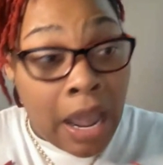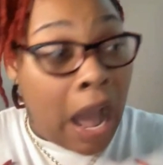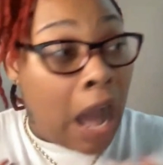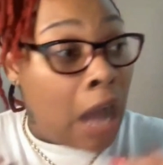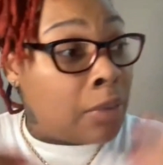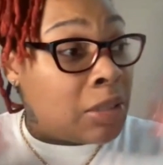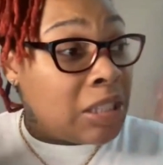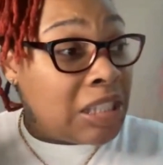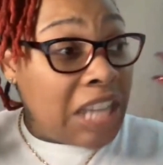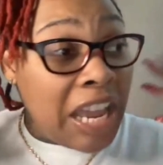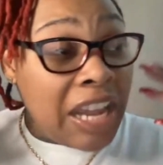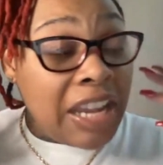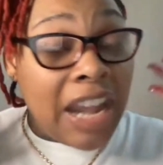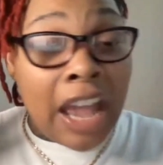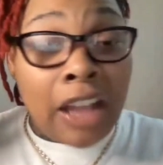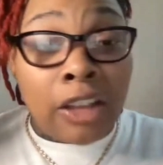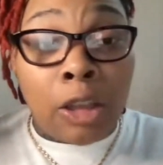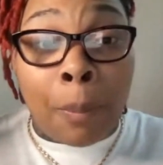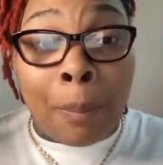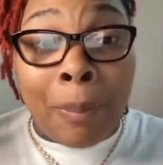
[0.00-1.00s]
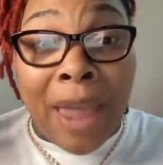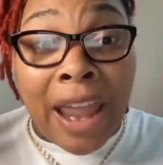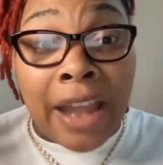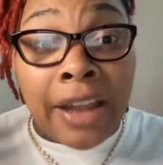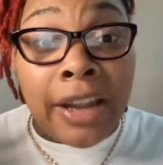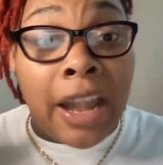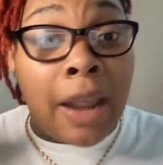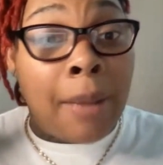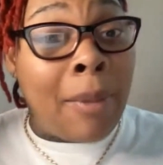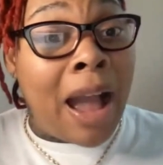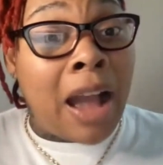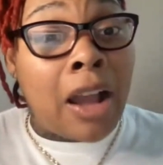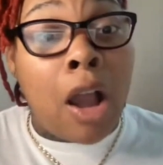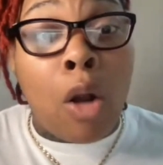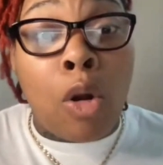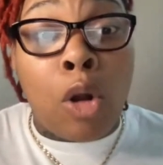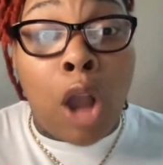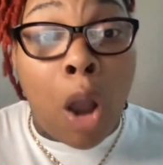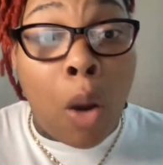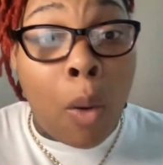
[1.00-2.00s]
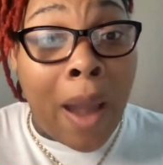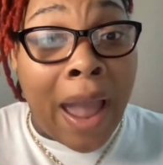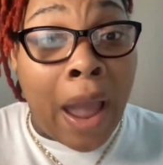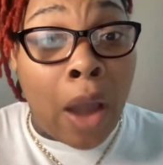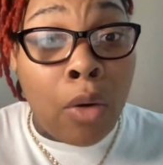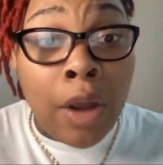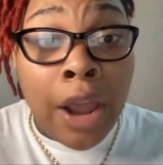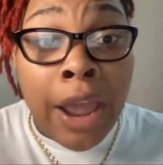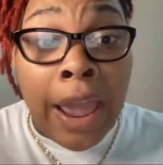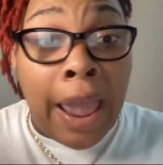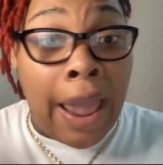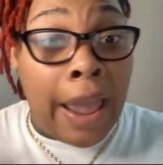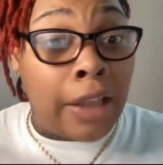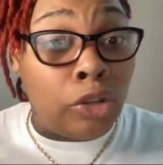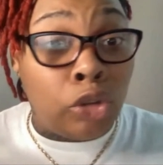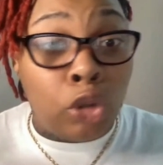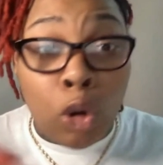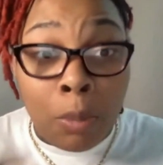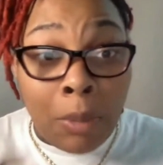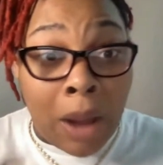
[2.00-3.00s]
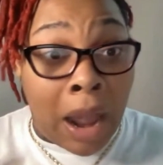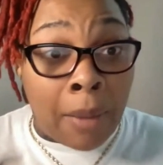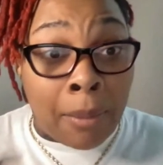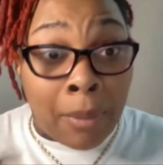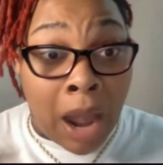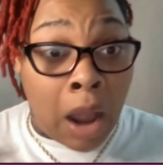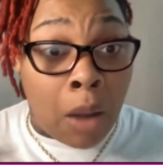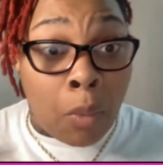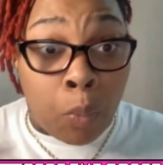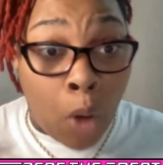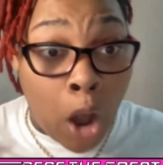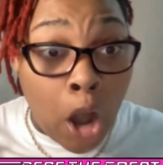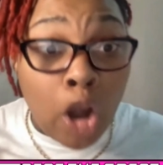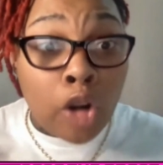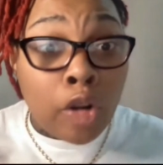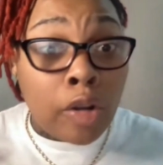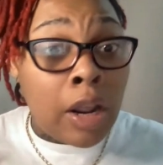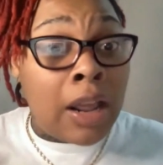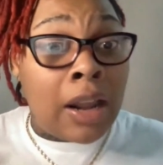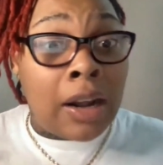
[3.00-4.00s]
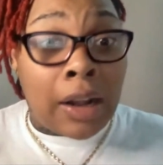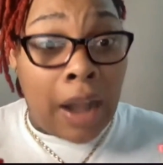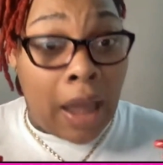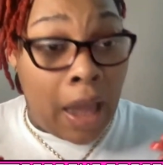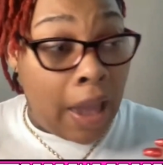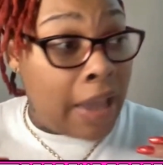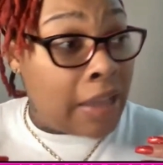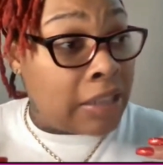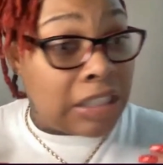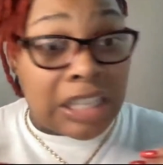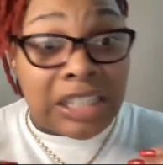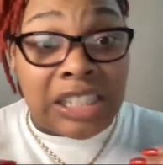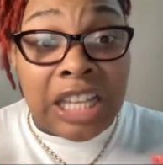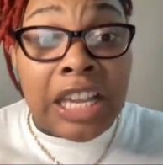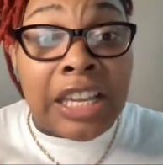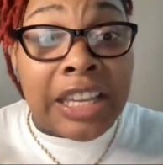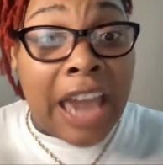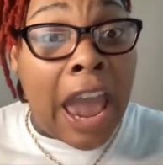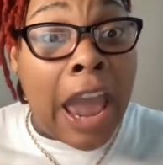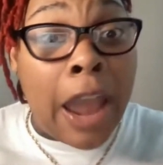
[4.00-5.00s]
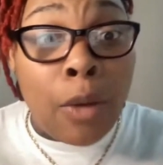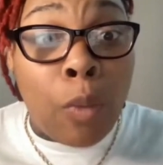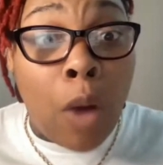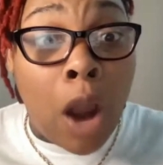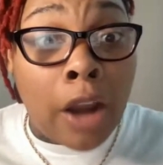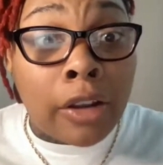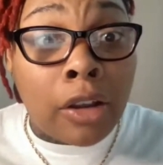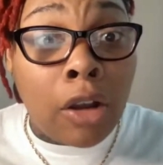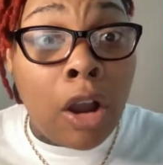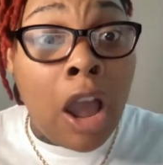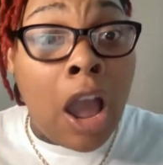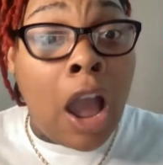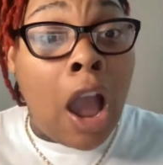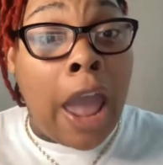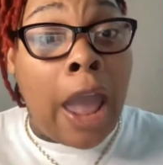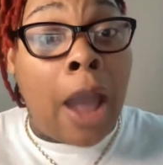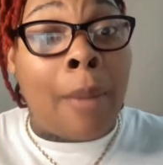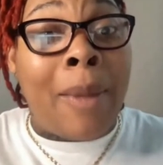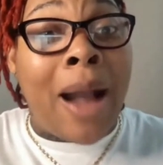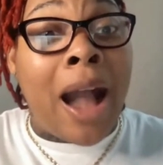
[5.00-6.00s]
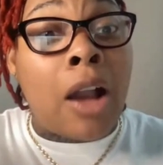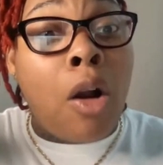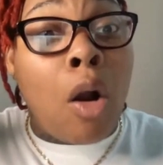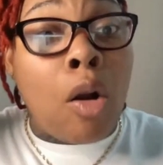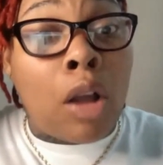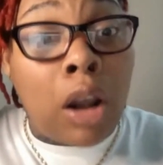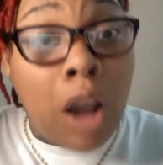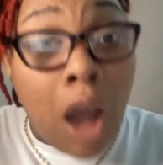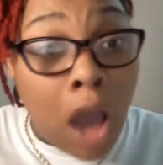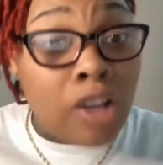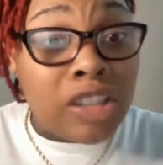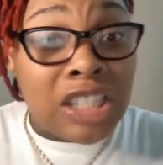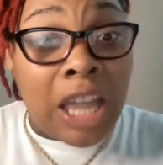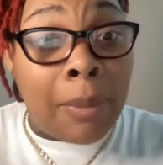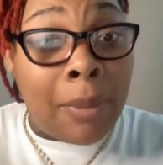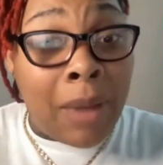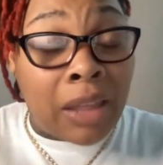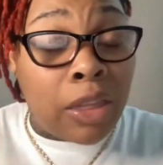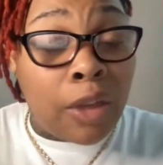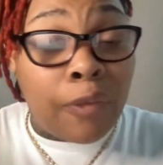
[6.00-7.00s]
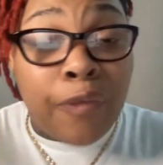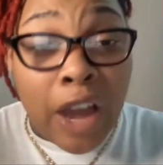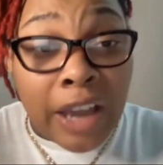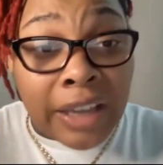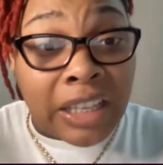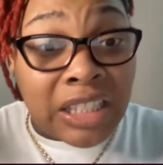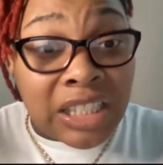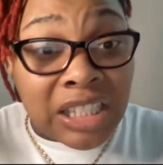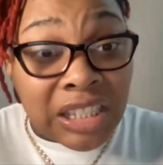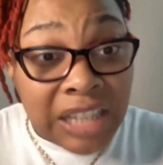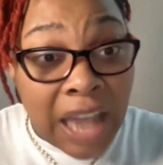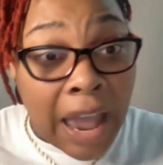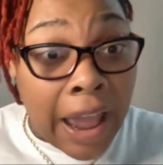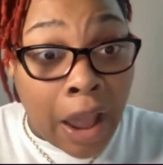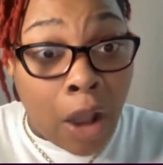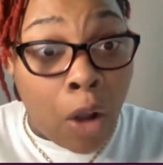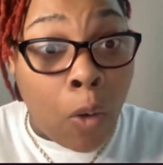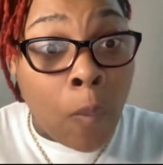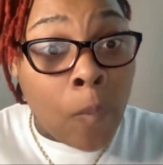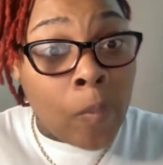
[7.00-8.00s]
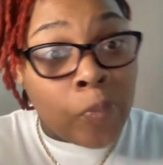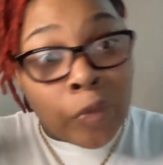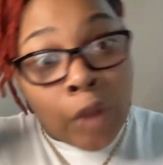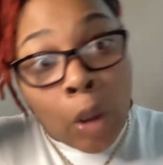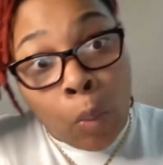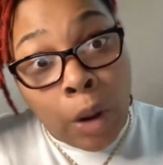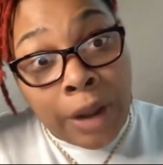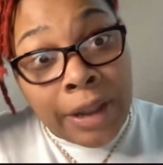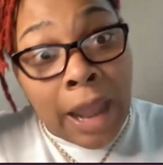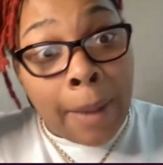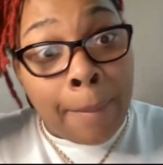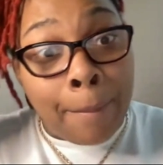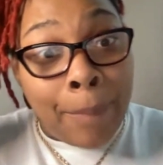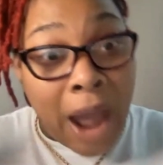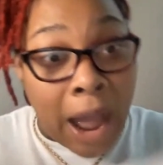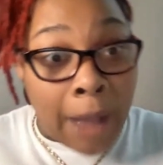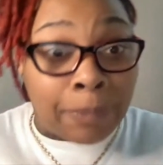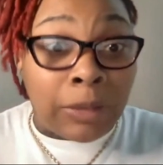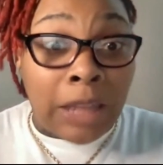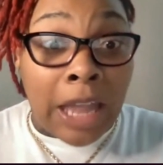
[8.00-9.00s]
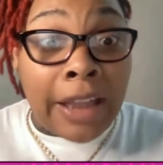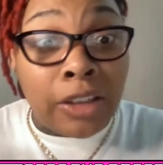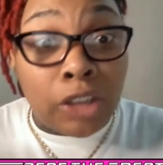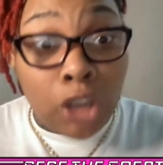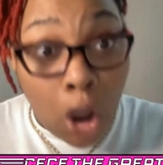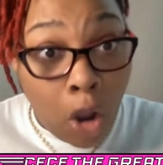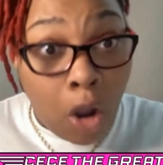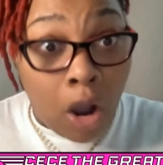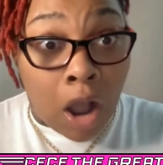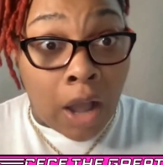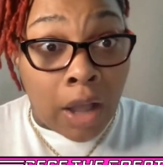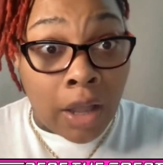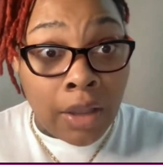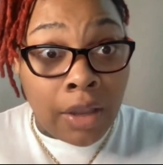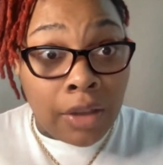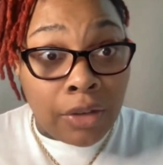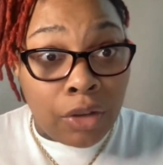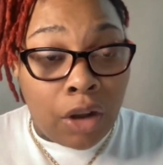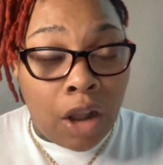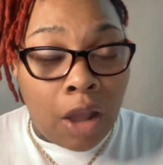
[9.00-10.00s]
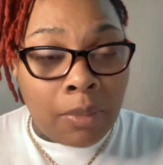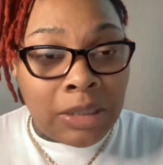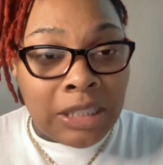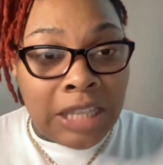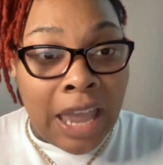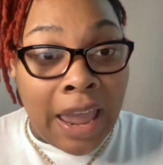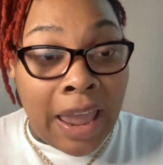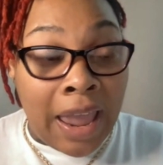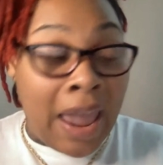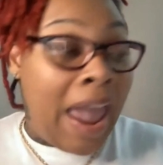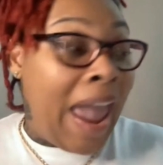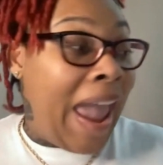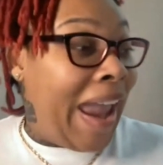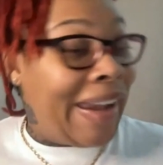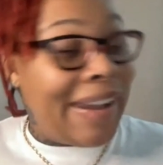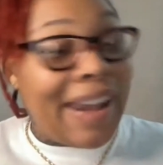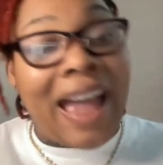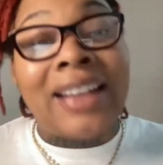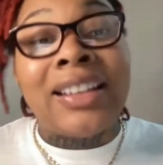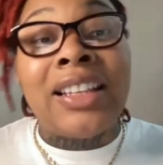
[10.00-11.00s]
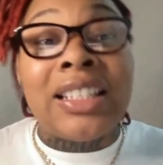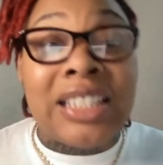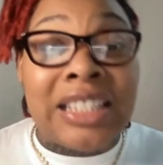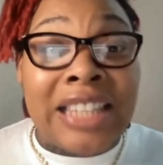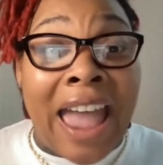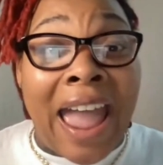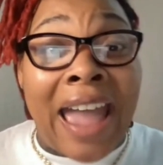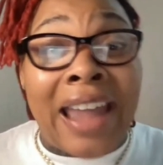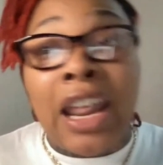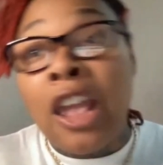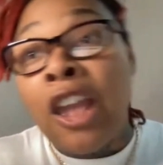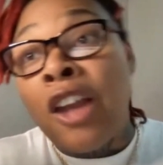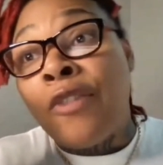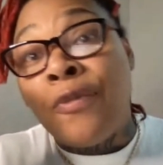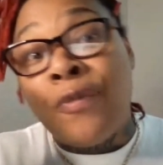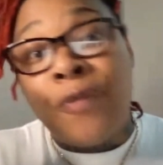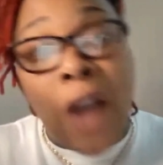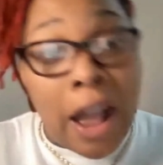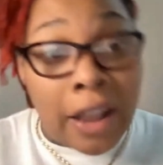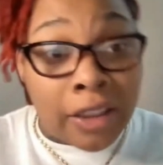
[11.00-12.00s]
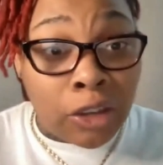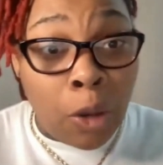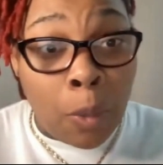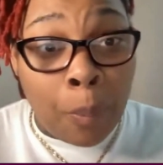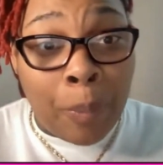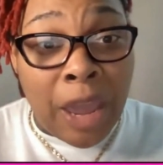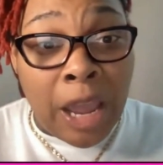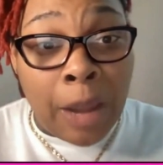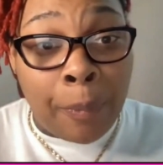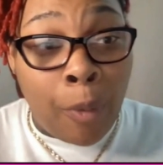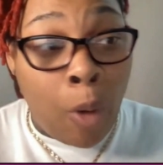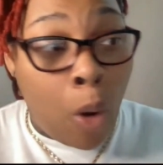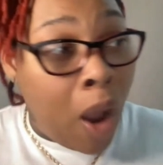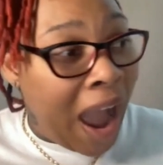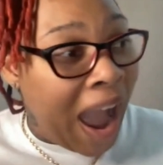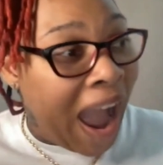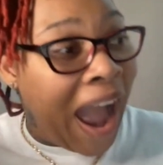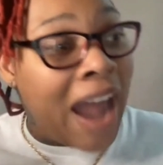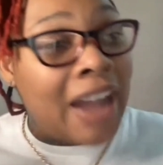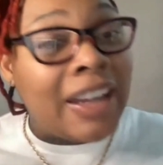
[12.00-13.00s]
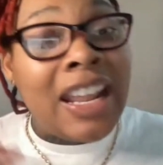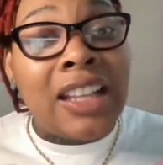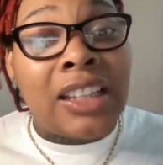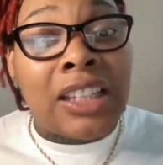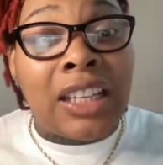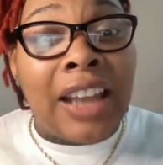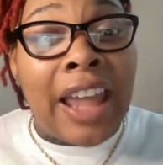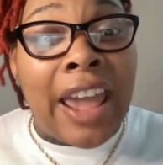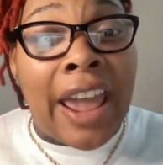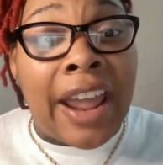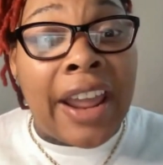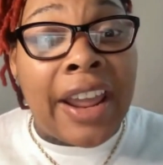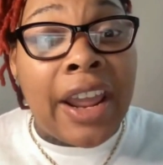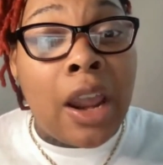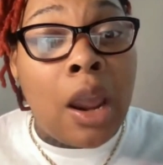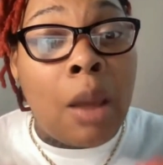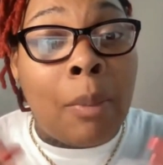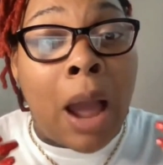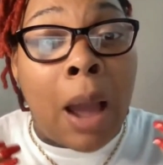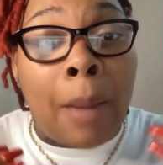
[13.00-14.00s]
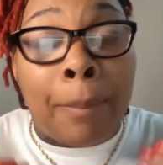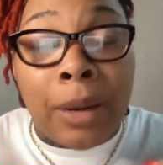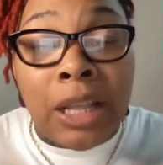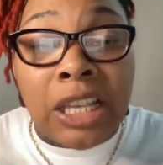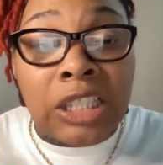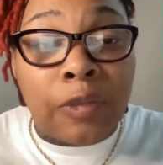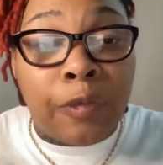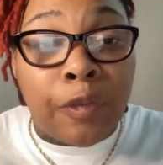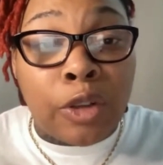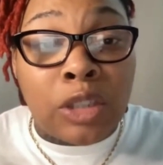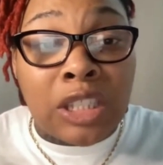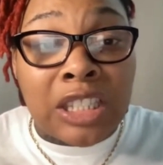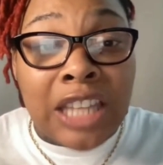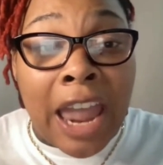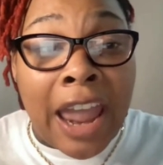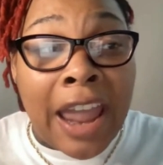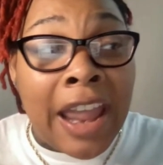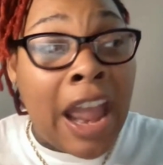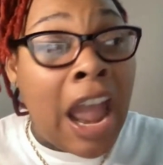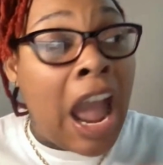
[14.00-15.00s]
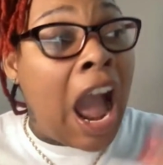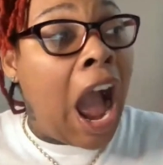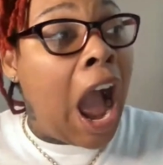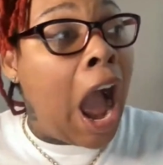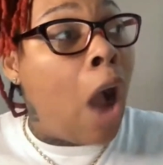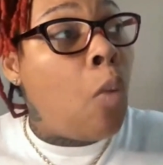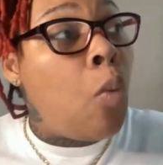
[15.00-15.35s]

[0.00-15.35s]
I'm sitting there debating, am I gonna go out and do my work as a CK worker? Am I gonna close that motherfucking cell when they pop that door? You know what I'm saying? And I decided, fuck them people. I need to lay in here in my blissful state. I